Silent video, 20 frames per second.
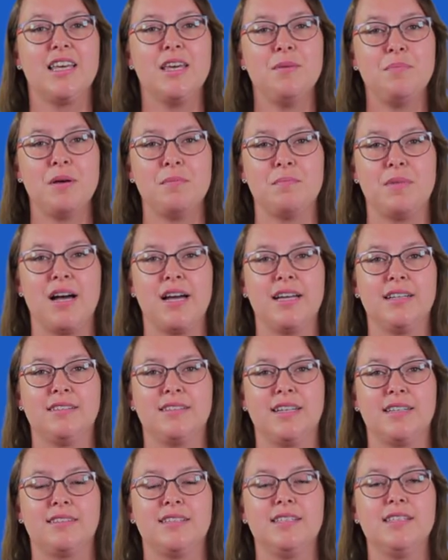Keep in mind
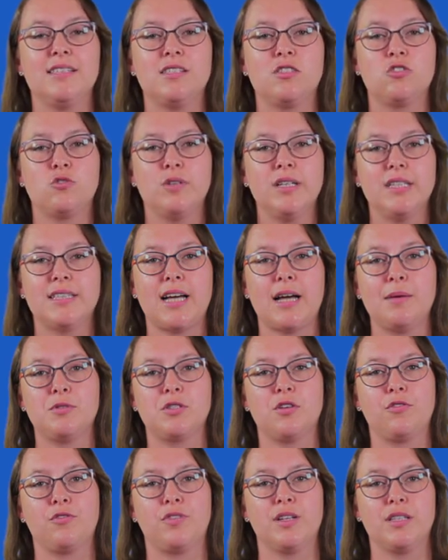that these three types
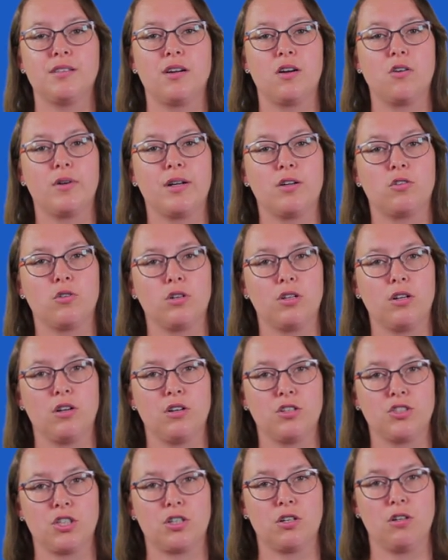of fit are in
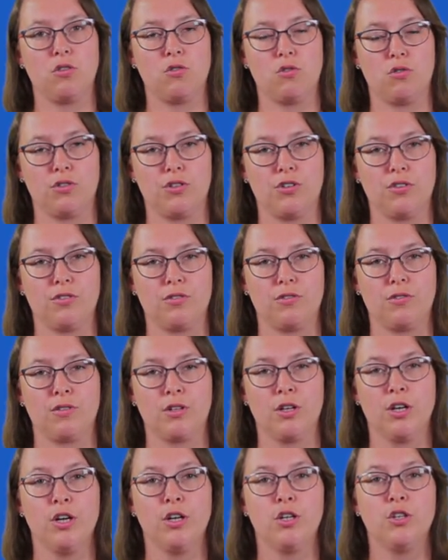chronological order.
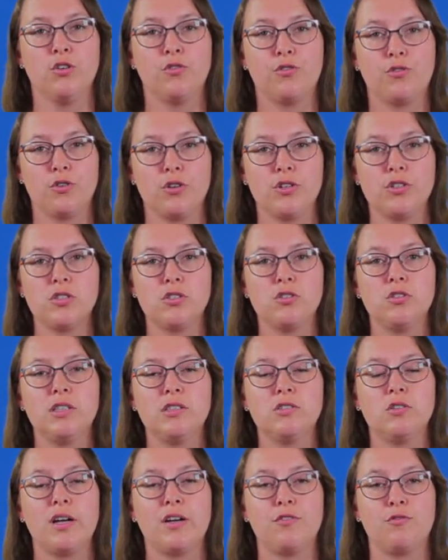You first need
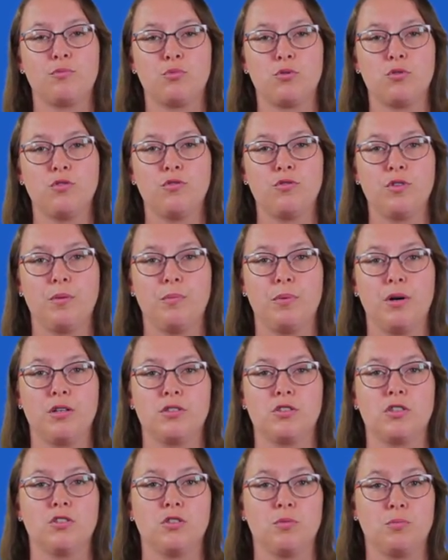to have proof
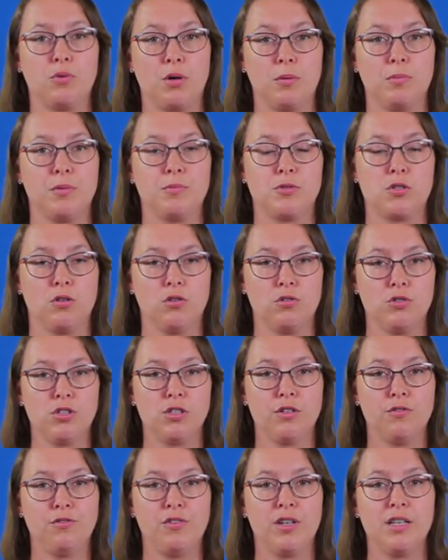about the problem
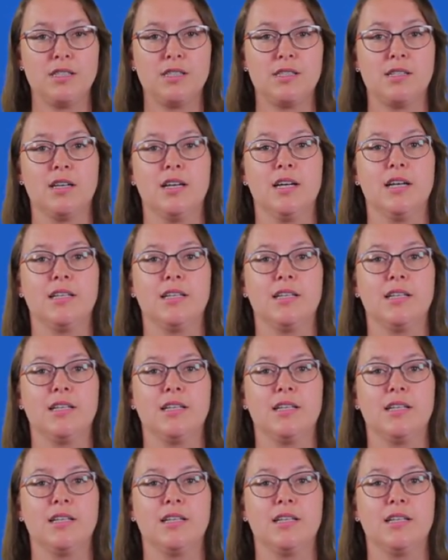solution fit,